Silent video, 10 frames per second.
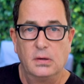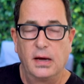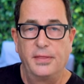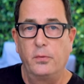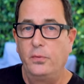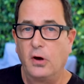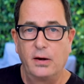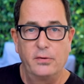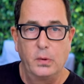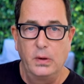I think we've got
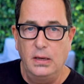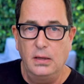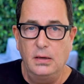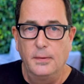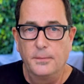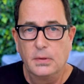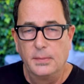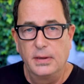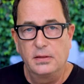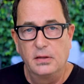everything we need.
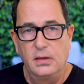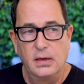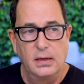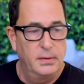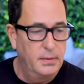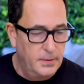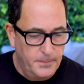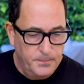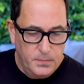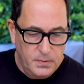Let me get the, uh,
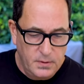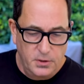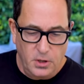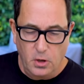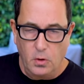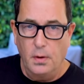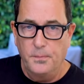the dough,